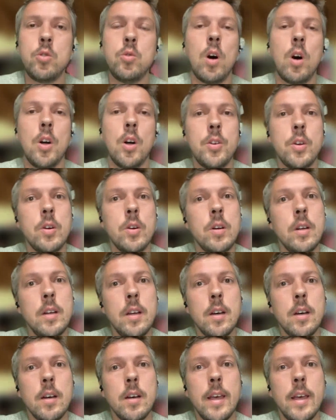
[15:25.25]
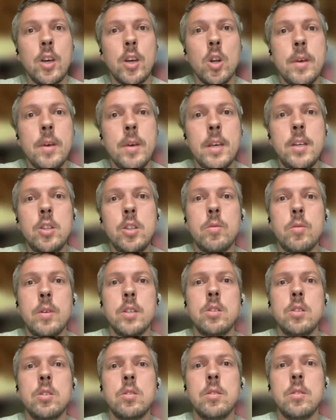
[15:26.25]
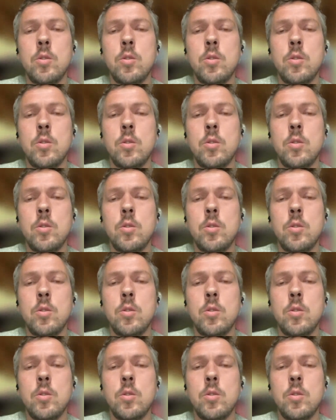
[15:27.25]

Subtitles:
to other economic interests,